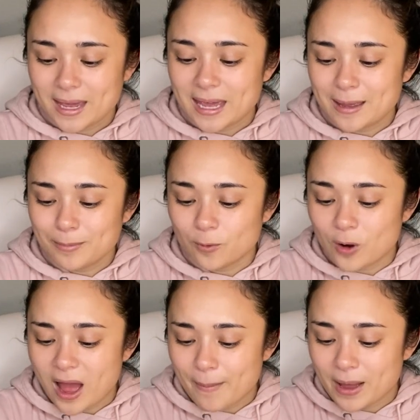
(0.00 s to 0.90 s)

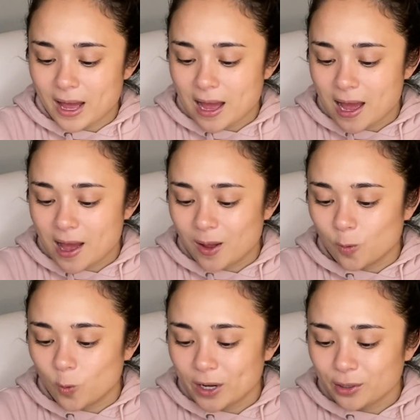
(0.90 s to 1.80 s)
Imrama,
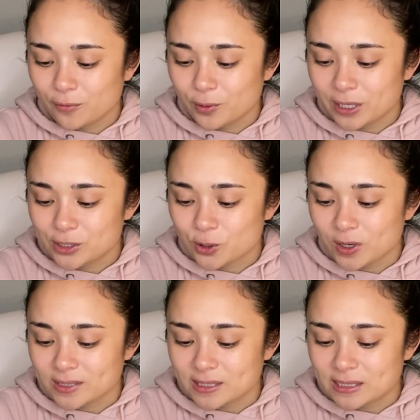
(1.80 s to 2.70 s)
Wonder Voyage,
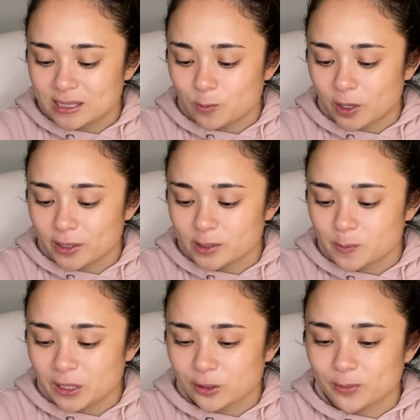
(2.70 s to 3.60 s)
Crossing Deep Waters,
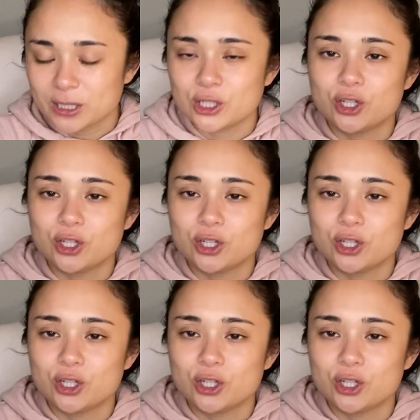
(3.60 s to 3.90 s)
Pilgrimage,